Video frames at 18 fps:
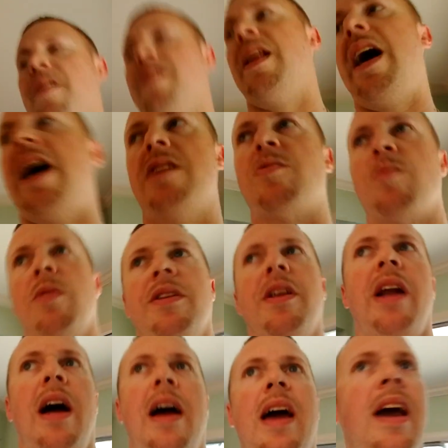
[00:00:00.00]
the last one
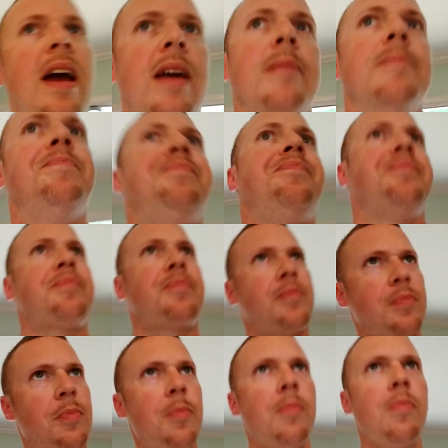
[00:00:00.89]
that I ate
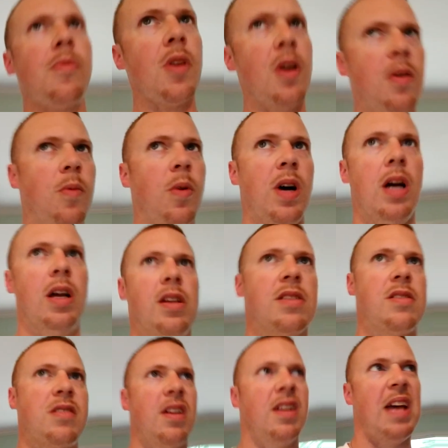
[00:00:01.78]

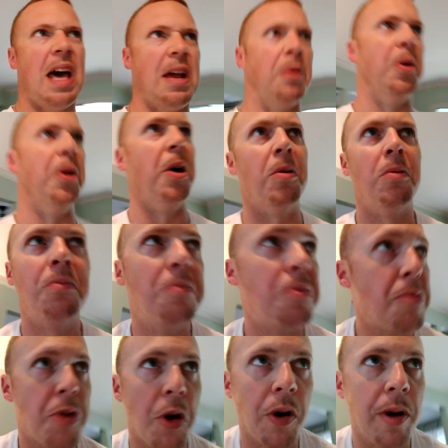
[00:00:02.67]
was,
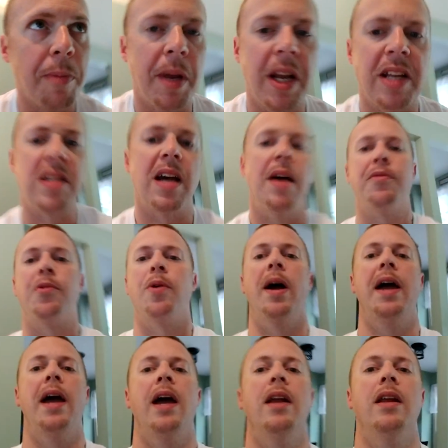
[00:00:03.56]
30 minutes after
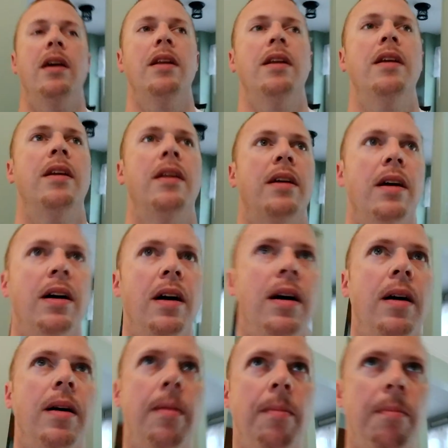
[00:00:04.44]
I ate it.
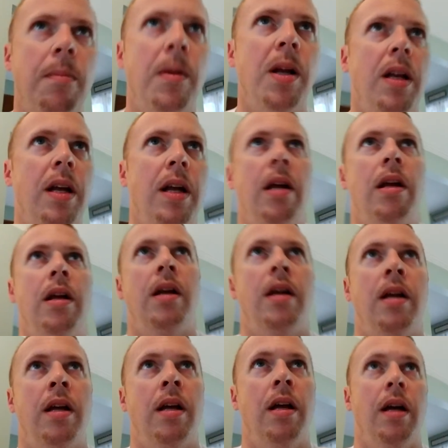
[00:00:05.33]
I'm
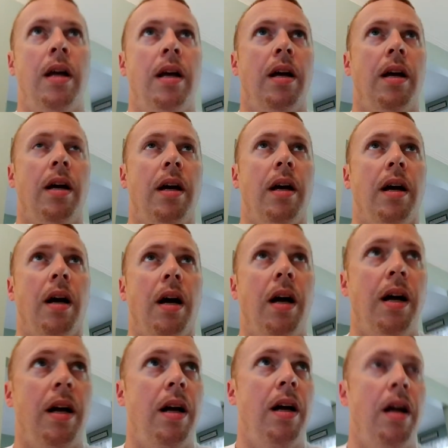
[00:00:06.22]

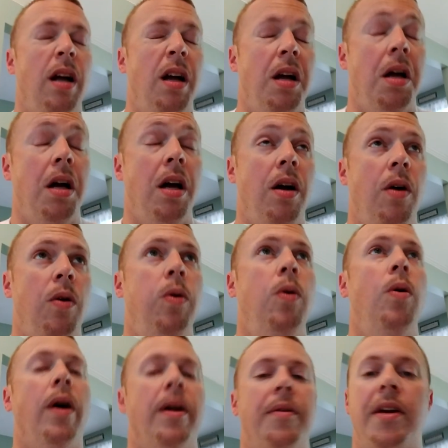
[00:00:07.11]
getting a
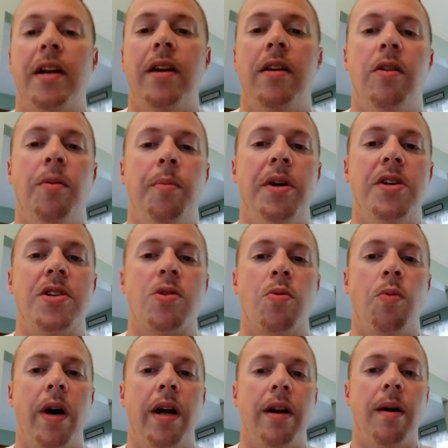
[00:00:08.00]
little bit of
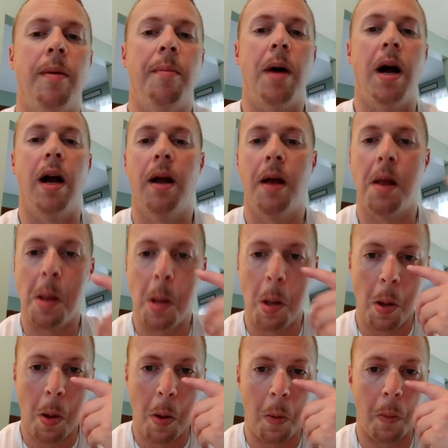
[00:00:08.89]
sweat on my,
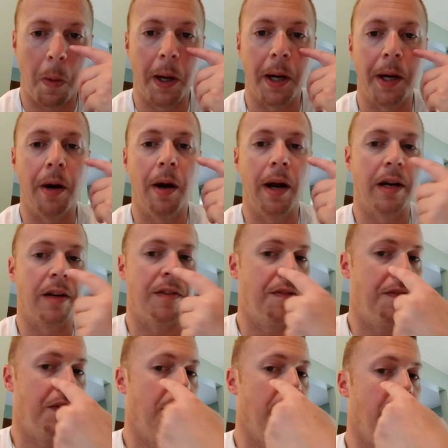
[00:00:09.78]
right here, I can
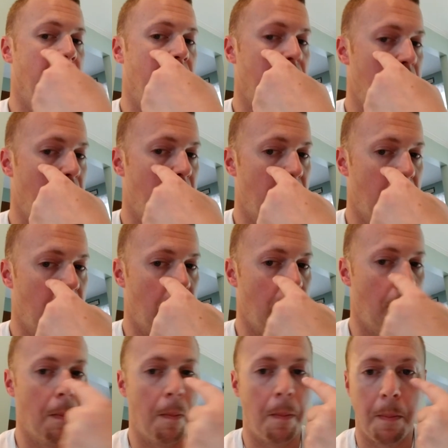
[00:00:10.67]
feel it.
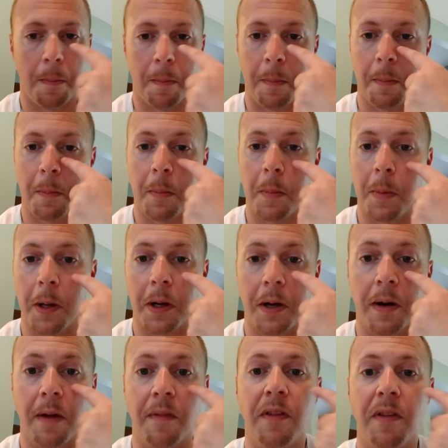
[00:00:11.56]
Yep, I
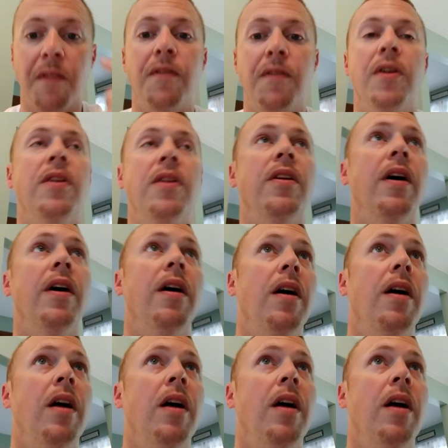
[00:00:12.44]
can definitely feel it there.